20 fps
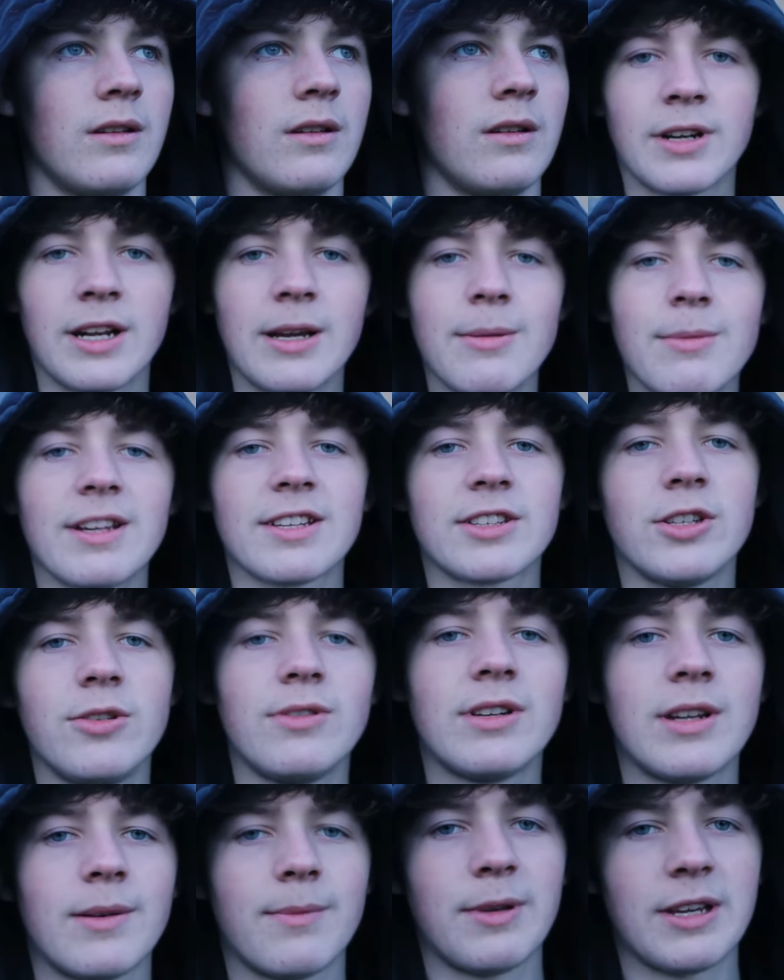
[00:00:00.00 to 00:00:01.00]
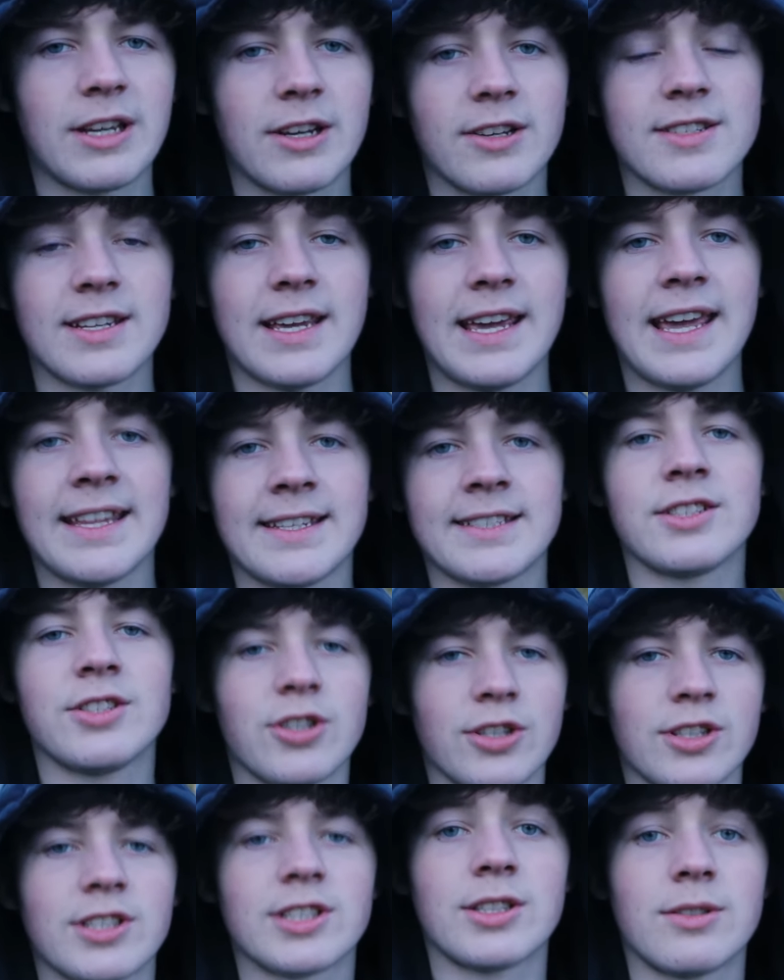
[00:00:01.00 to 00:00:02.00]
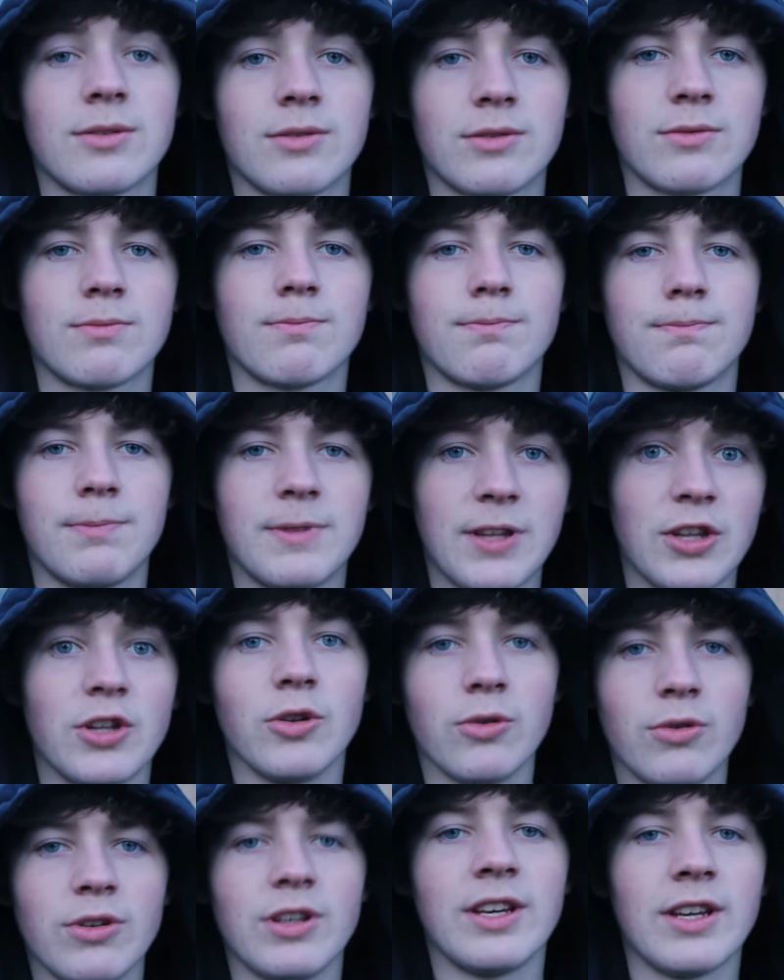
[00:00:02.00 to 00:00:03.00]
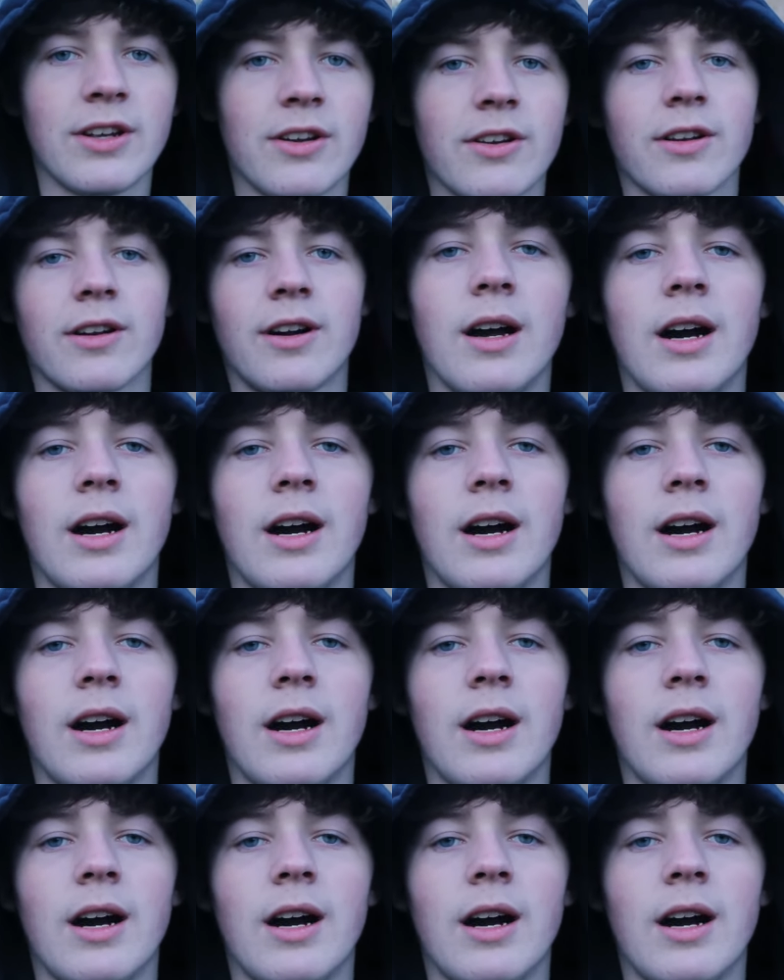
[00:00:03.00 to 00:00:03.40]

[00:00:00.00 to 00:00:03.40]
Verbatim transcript: But I'm not doing them because it's just the new year.